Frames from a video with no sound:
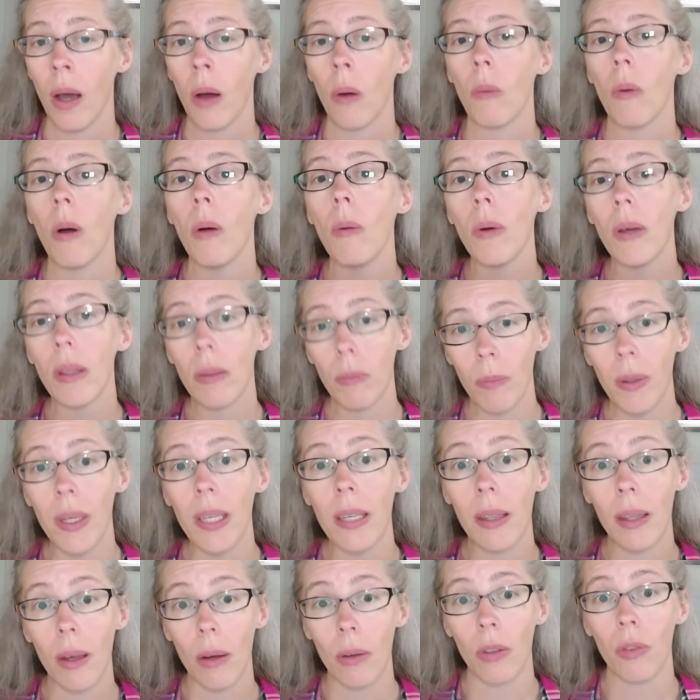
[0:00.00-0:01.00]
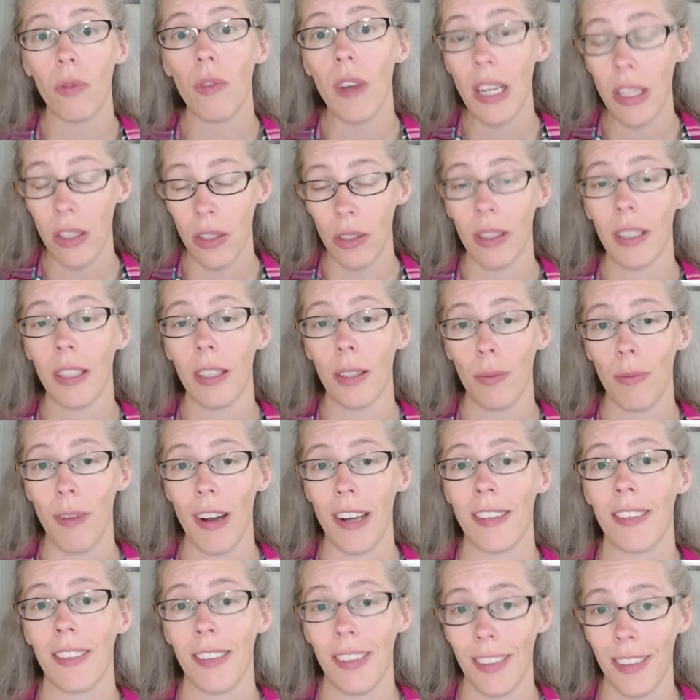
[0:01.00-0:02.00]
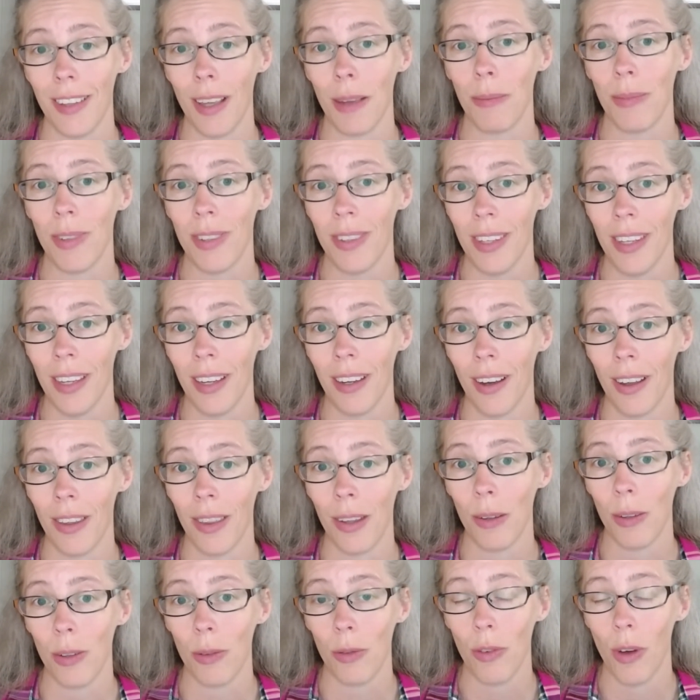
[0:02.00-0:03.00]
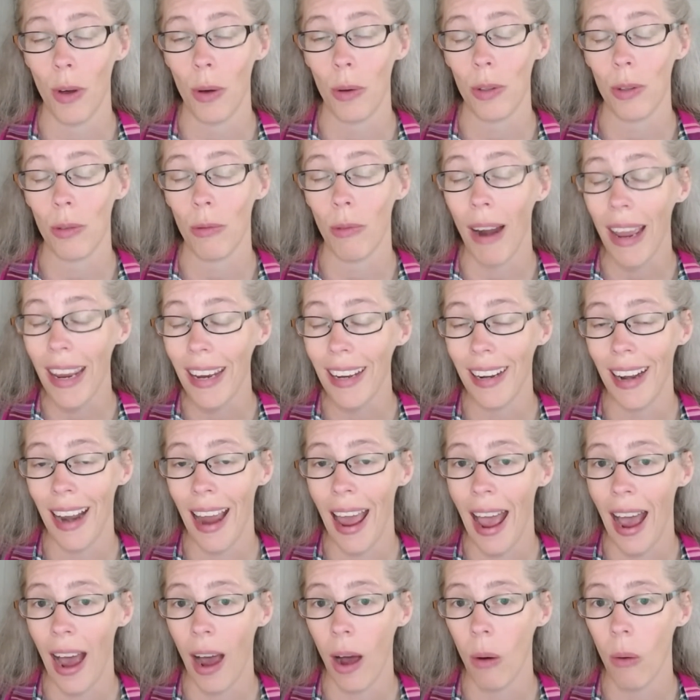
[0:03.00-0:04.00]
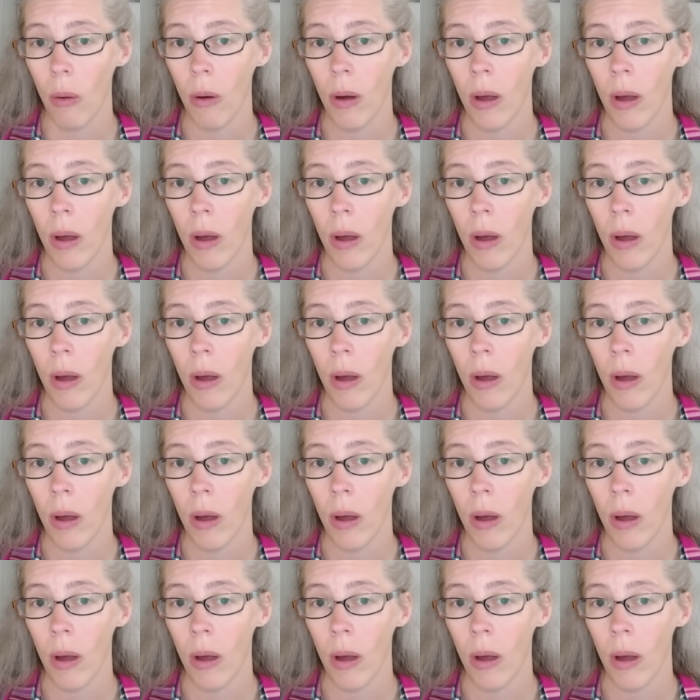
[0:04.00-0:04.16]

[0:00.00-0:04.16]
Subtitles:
What would be those facial expressions I'm seeing on those folks right now,